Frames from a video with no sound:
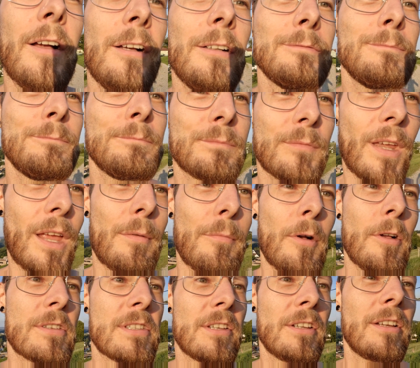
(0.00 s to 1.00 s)
I'm
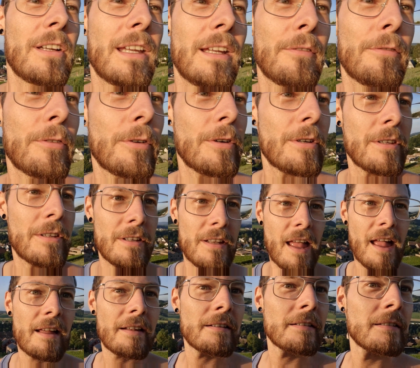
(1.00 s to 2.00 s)
also looking forward to
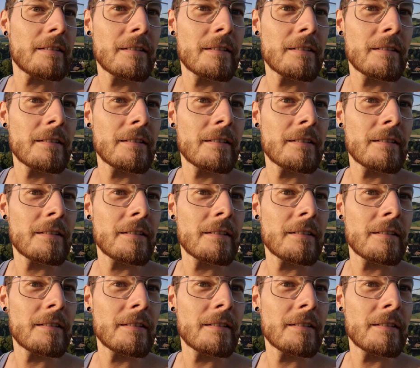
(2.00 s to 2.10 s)
that.